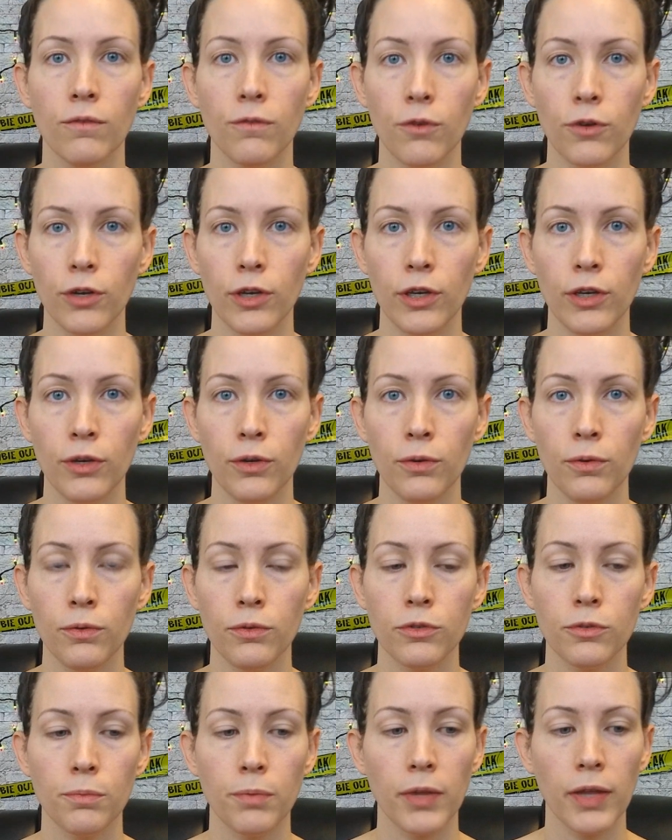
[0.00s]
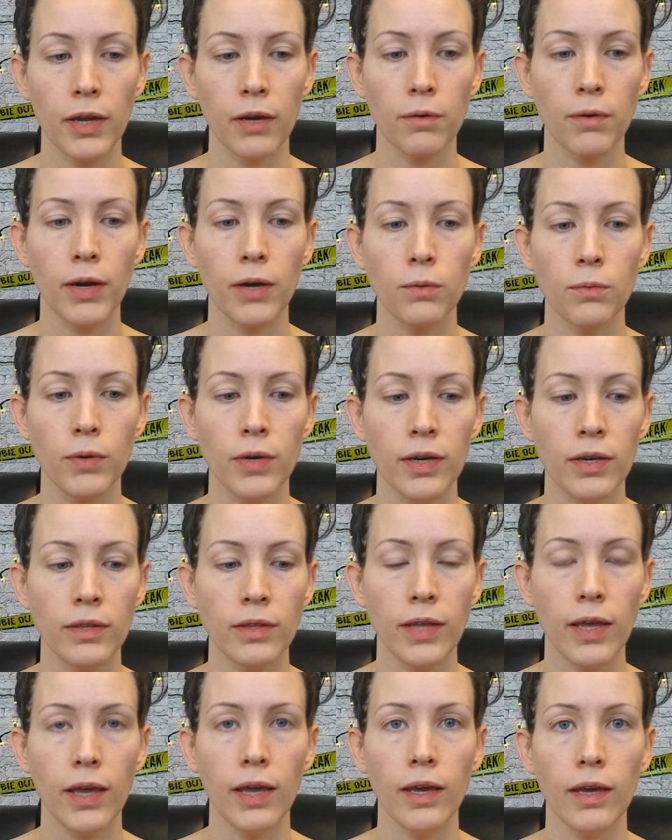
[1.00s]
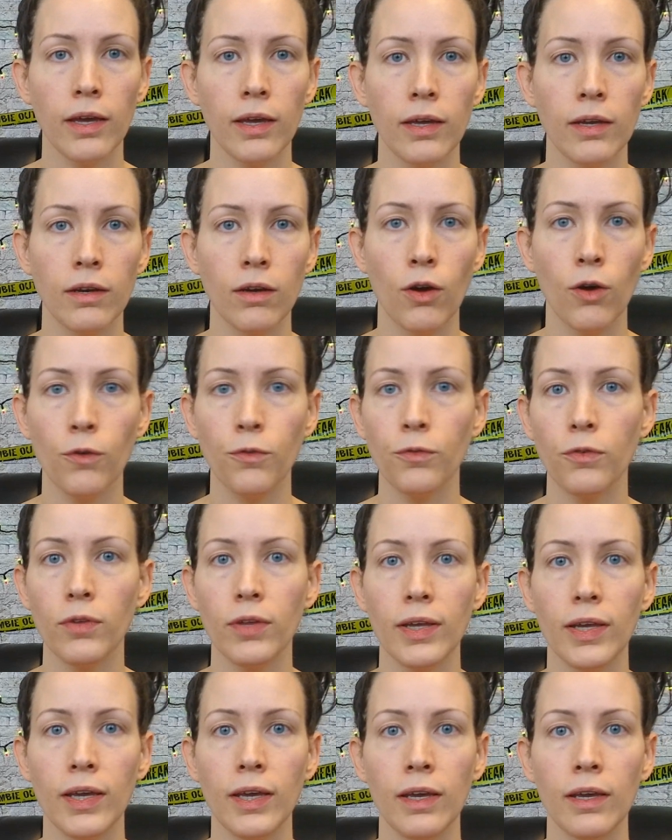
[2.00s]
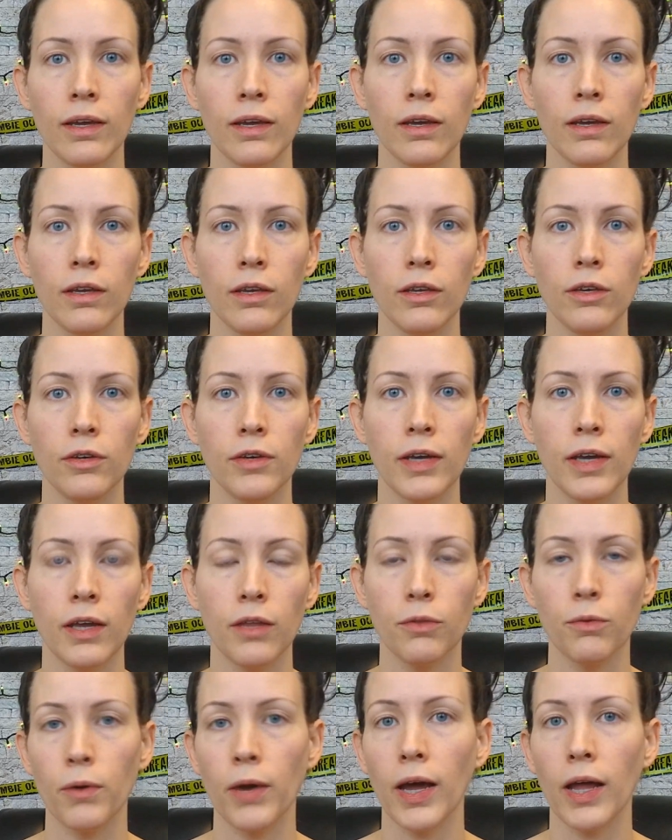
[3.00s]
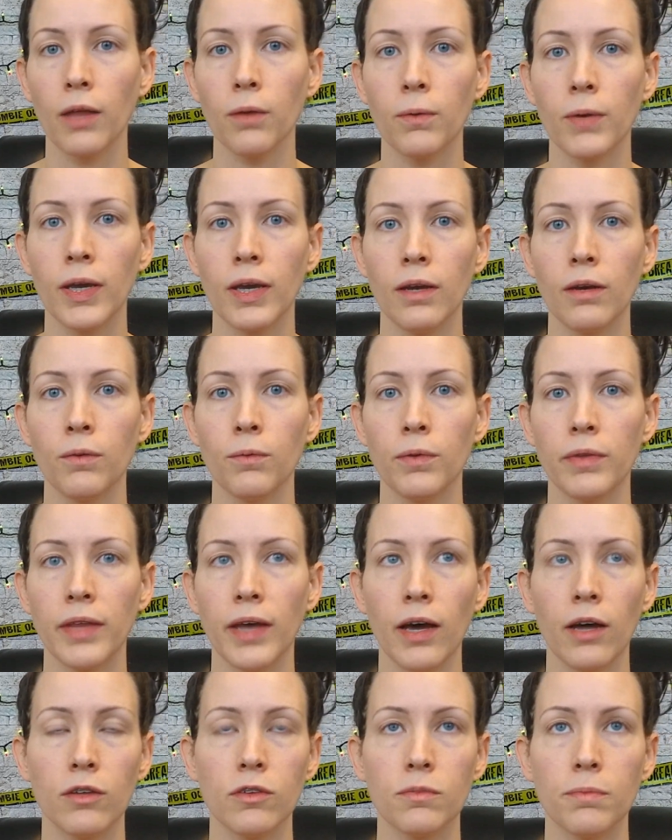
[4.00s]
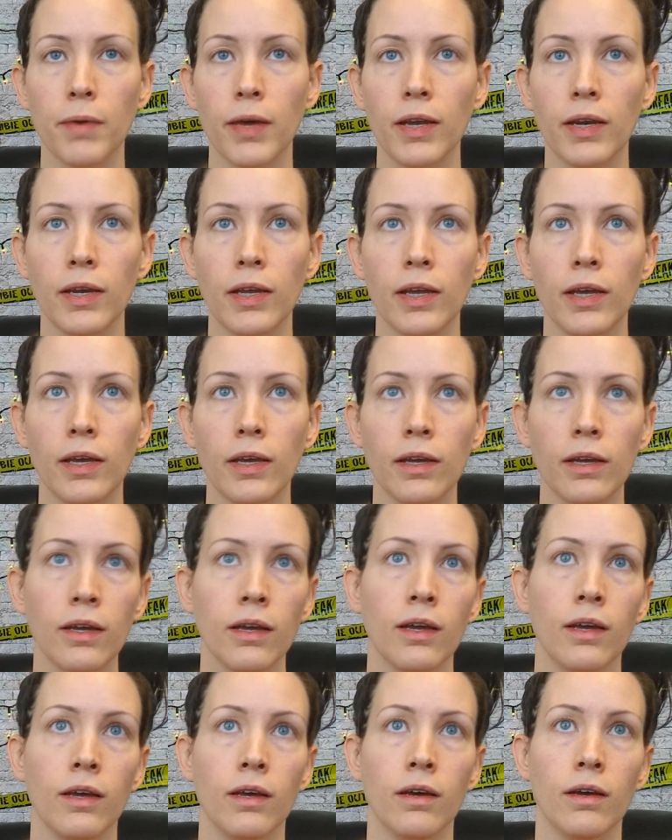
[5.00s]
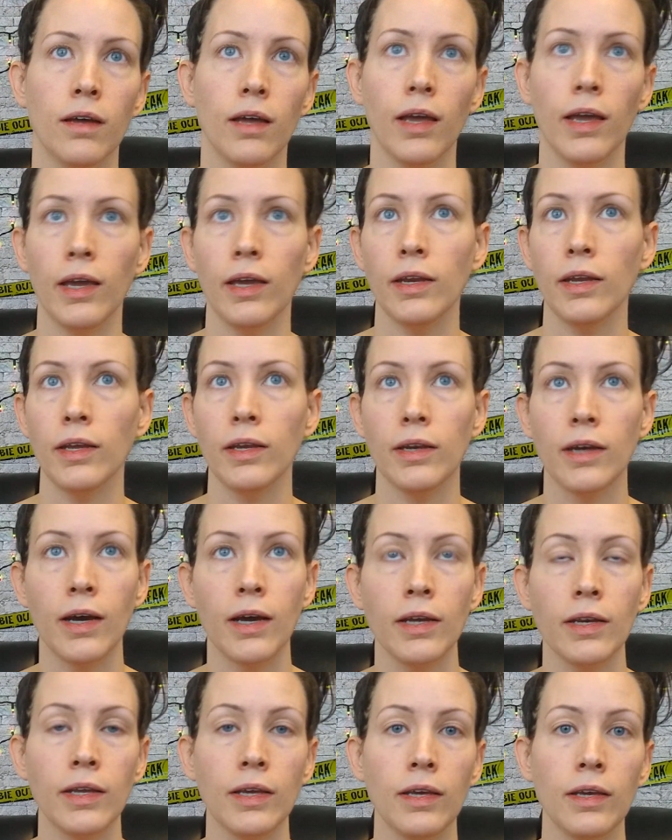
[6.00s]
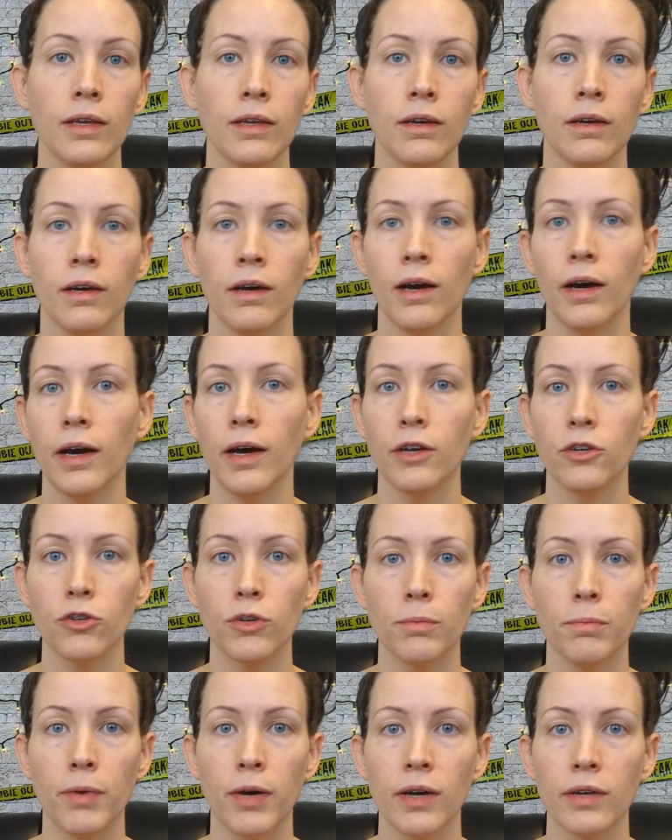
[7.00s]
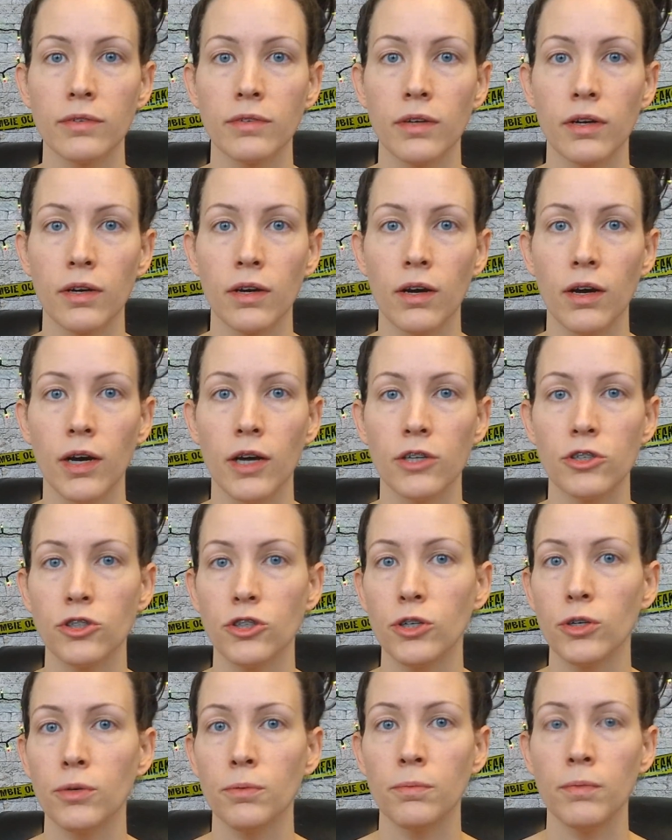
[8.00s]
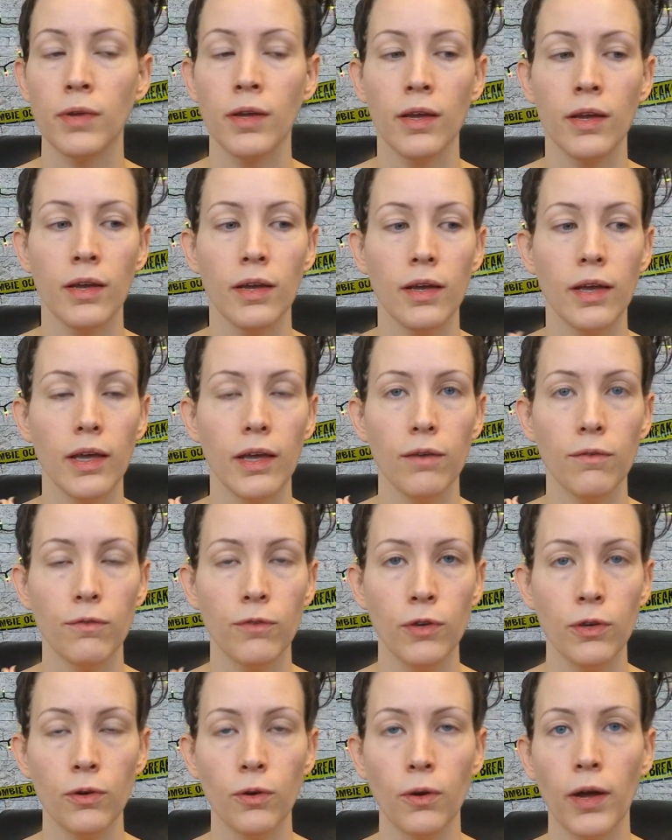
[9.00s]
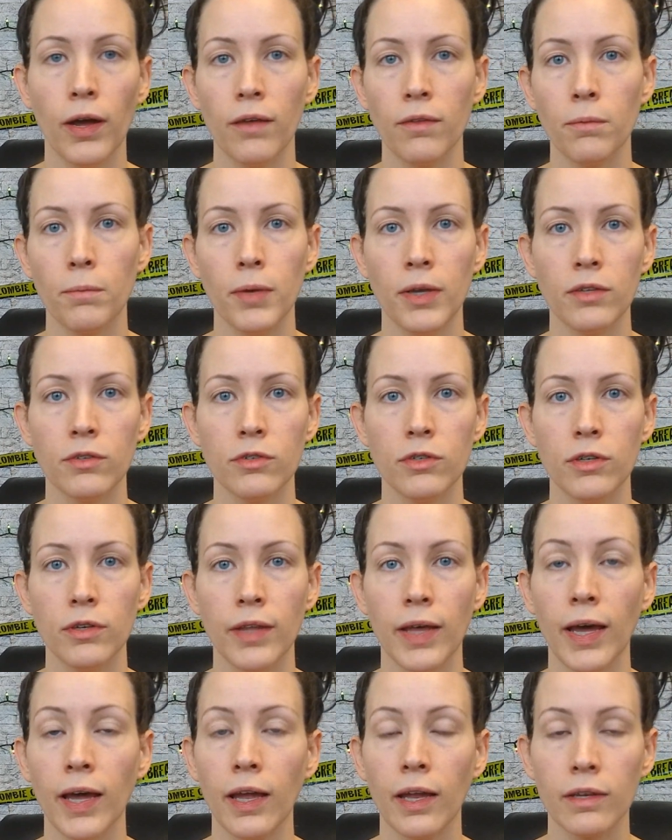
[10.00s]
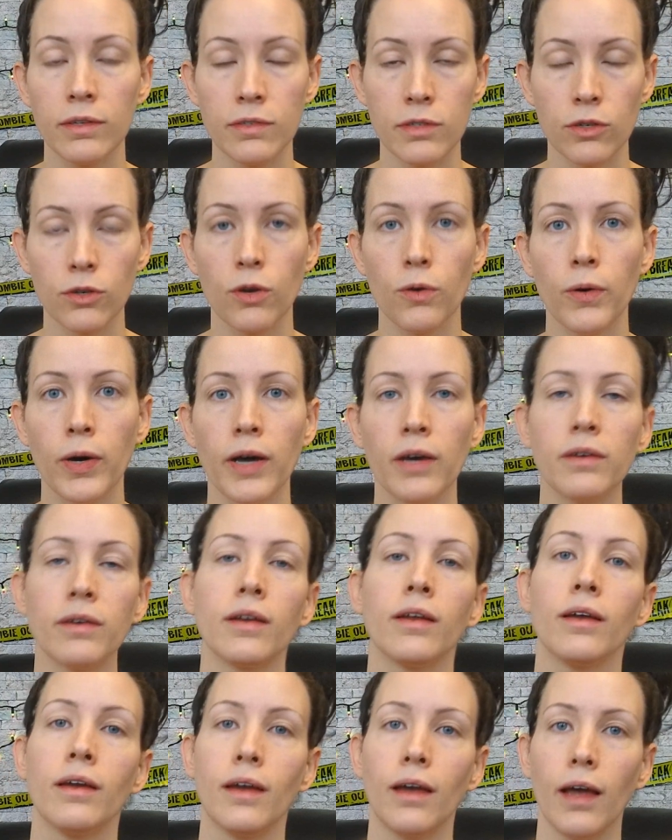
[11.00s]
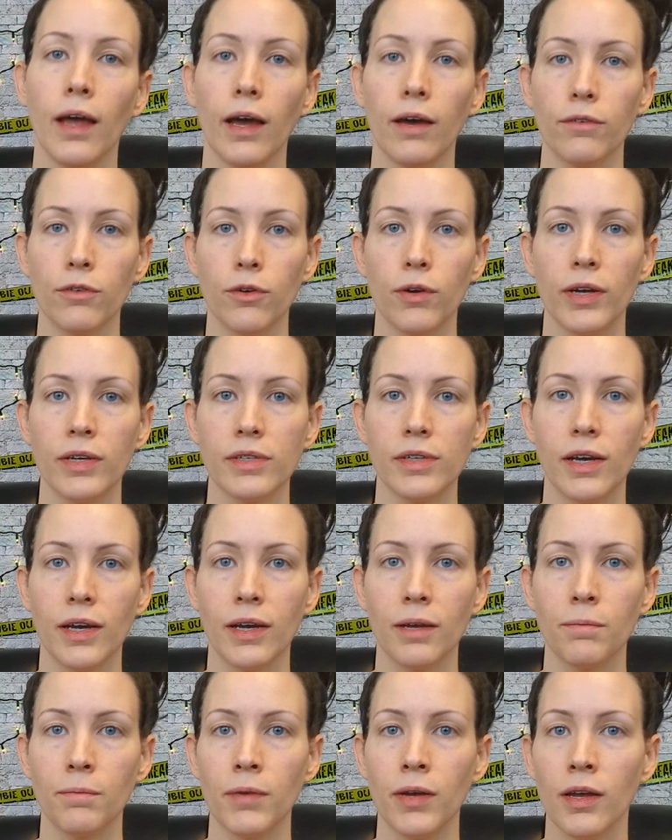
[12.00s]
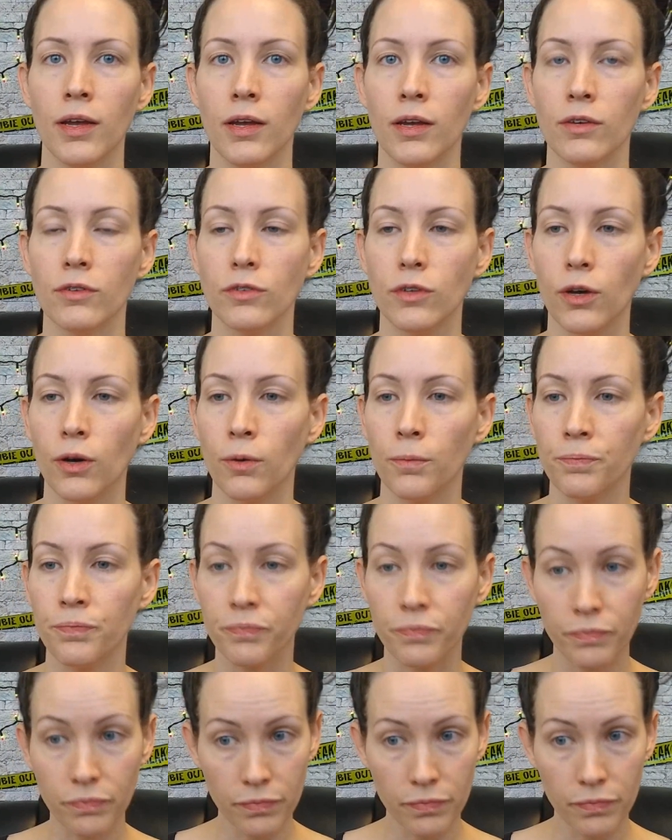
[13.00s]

for you to play around with, and hopefully you can get through Halloween without spending 80, 90, 100 bucks on a costume if you don't have the means to do that, and still go out, have a great time. So